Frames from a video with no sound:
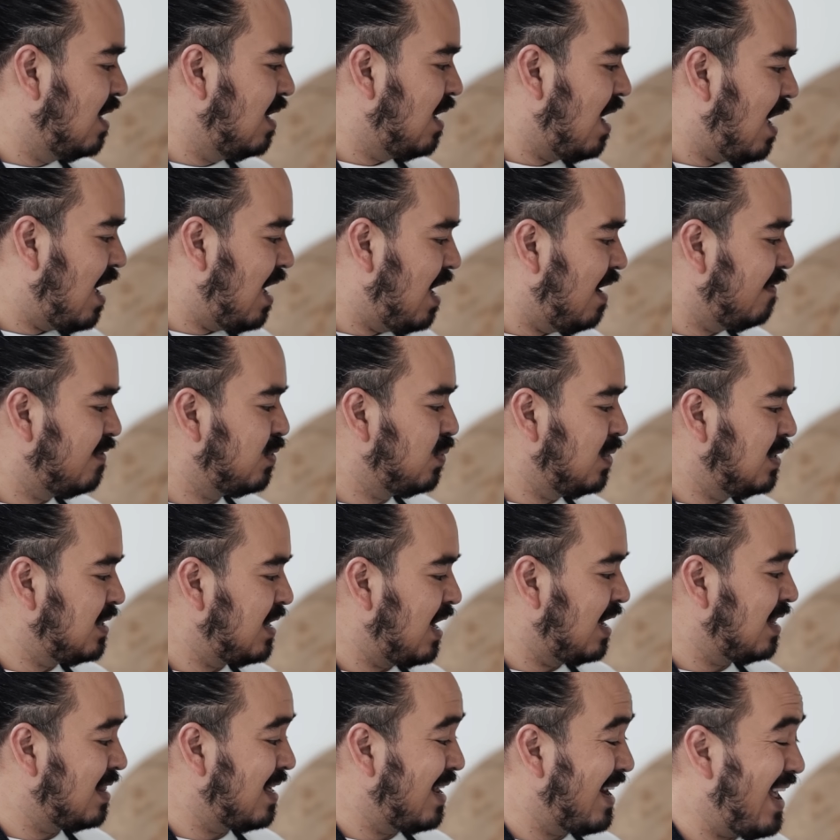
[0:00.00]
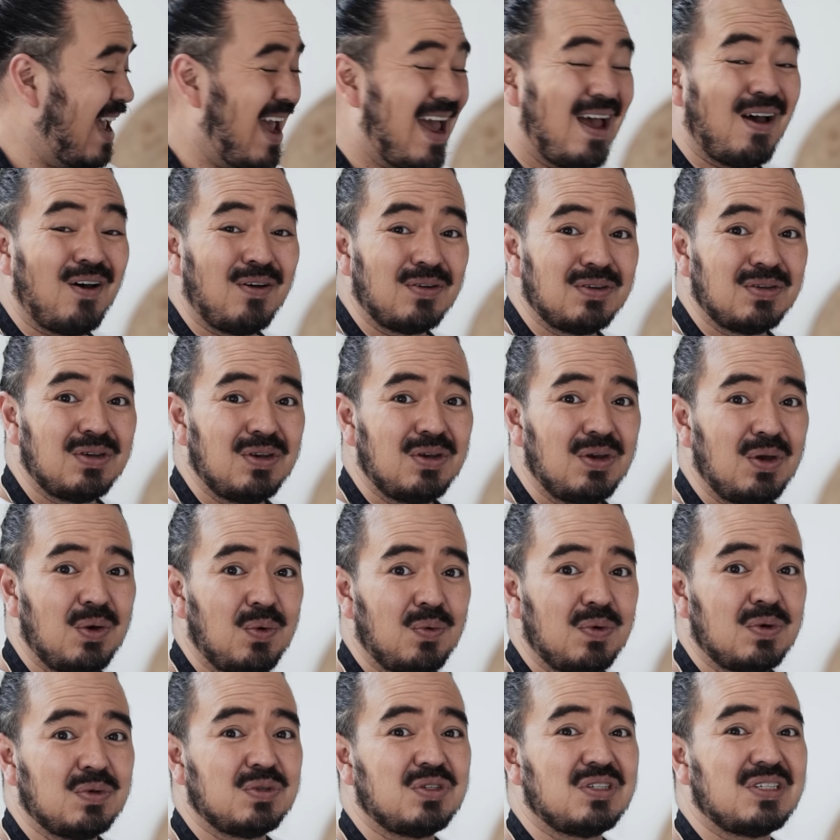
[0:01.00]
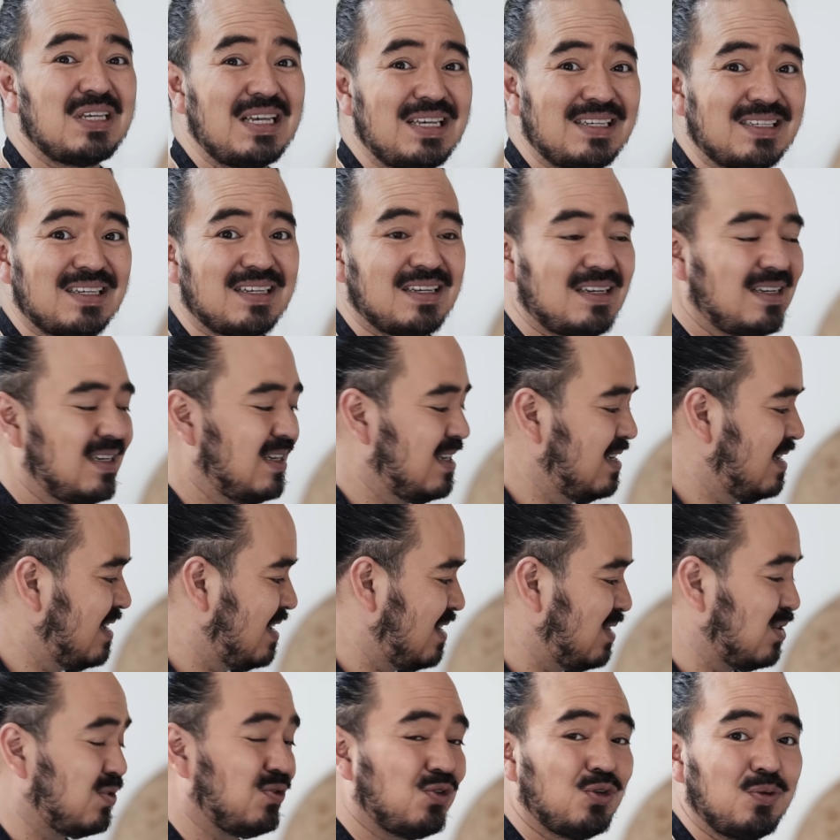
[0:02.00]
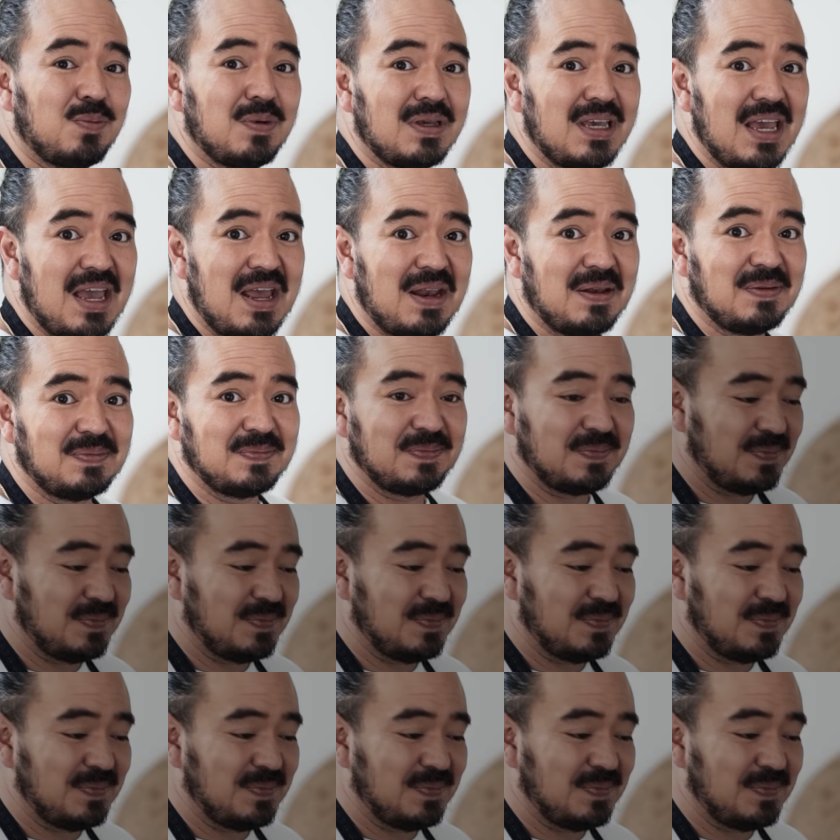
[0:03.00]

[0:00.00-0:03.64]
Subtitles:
then after we take that out, we'll season our soup again.